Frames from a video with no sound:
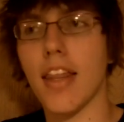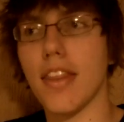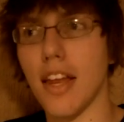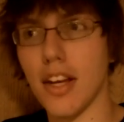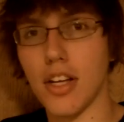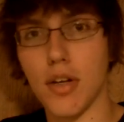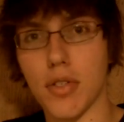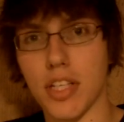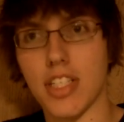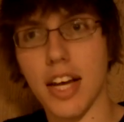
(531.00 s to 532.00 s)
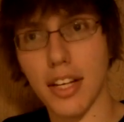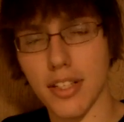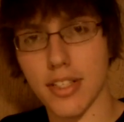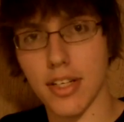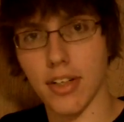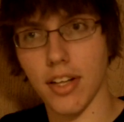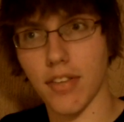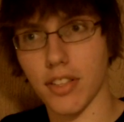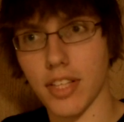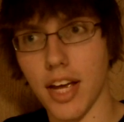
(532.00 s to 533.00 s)
then it can use a second seal at
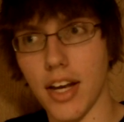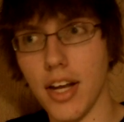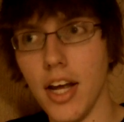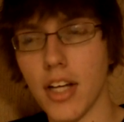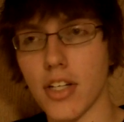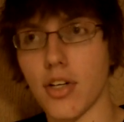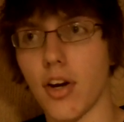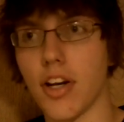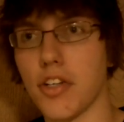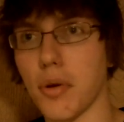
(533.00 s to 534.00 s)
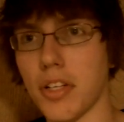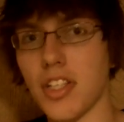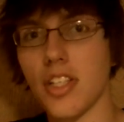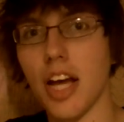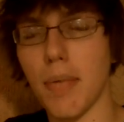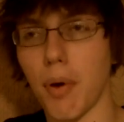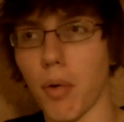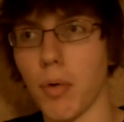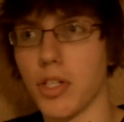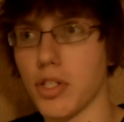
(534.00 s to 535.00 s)
level 10 to turn into a
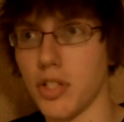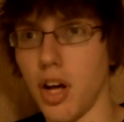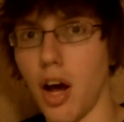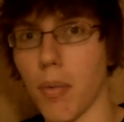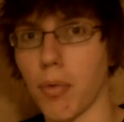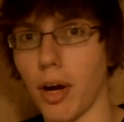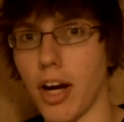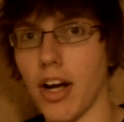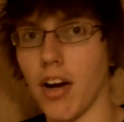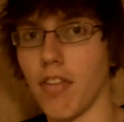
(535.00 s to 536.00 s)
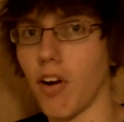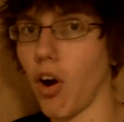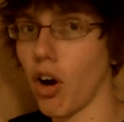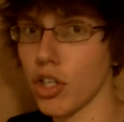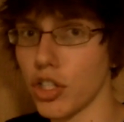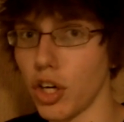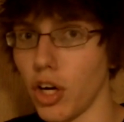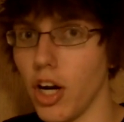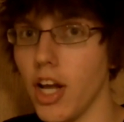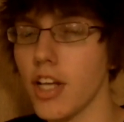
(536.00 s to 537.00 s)
Sniper, which is the upgrade of
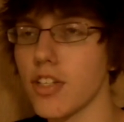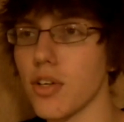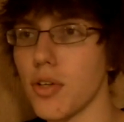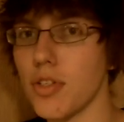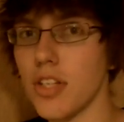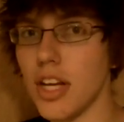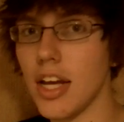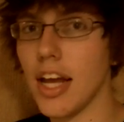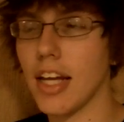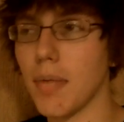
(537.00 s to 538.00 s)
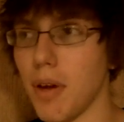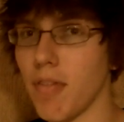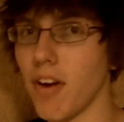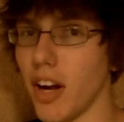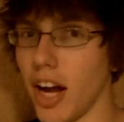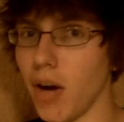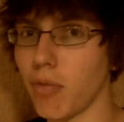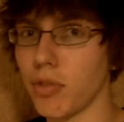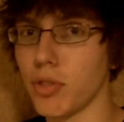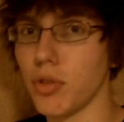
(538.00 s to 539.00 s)
Archer. So you see, it can be a very
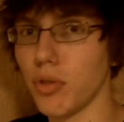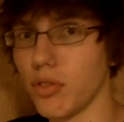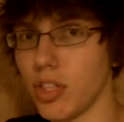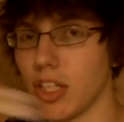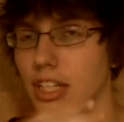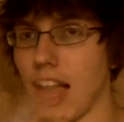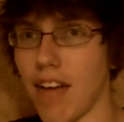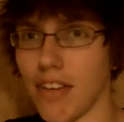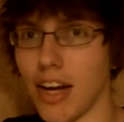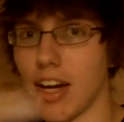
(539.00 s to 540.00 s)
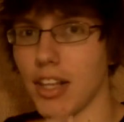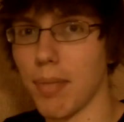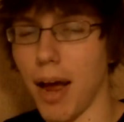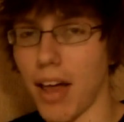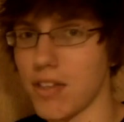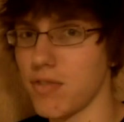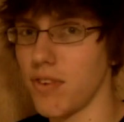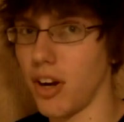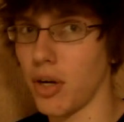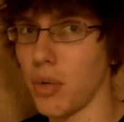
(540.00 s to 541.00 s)
helpful tool to navigating the paths
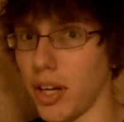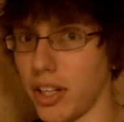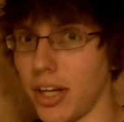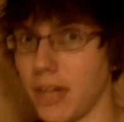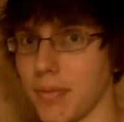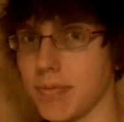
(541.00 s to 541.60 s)
very quickly.